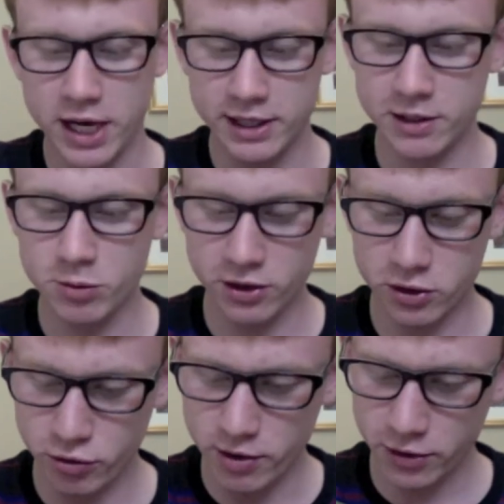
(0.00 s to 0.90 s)
it seems like the
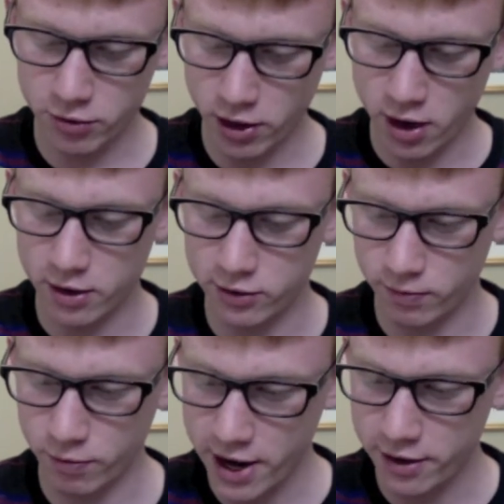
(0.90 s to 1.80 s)
director and cast
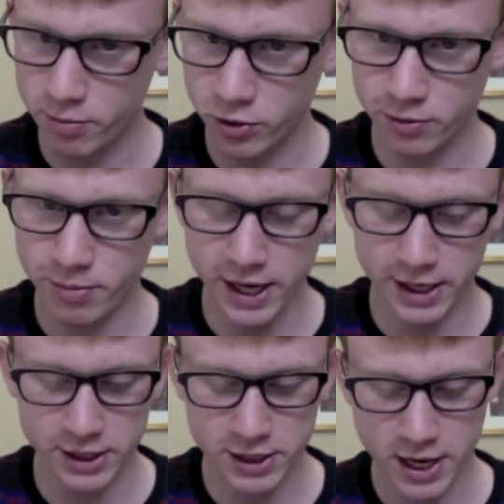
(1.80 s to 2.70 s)
have read them on the
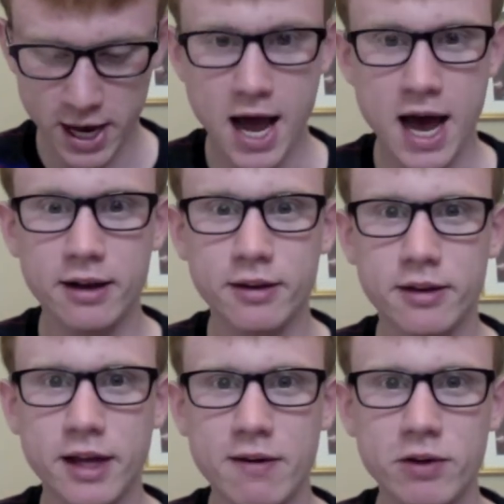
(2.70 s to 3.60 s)
page and
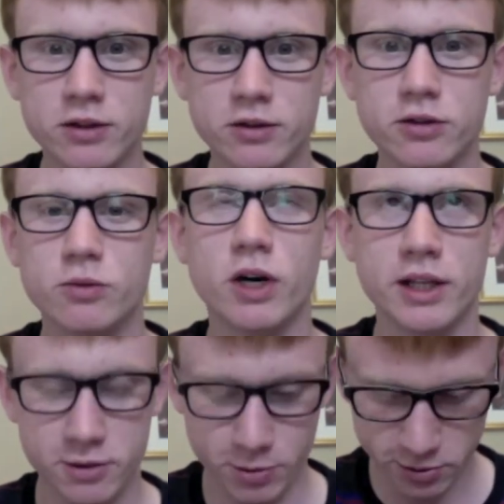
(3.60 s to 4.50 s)
they haven't understood why
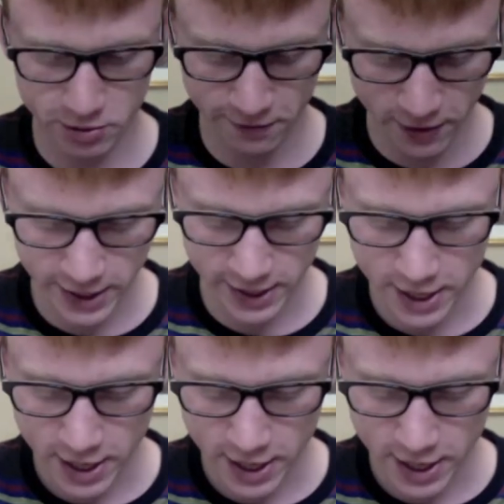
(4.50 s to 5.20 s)
they're supposed to be funny.